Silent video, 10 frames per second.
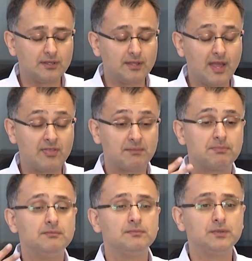then
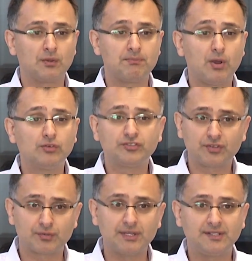posts
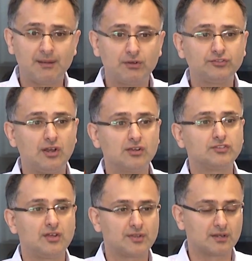3 demo songs
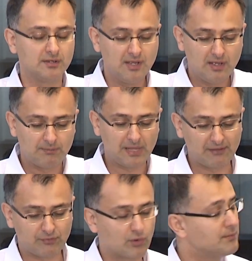on their
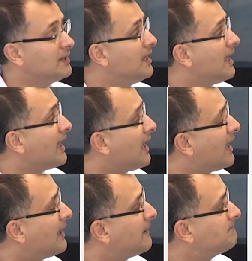platform,
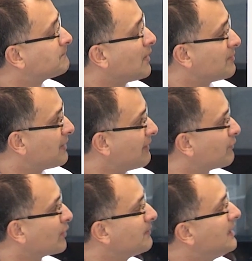on the
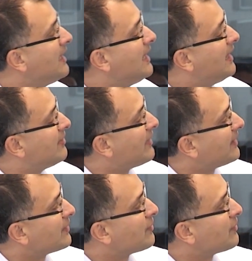platform. That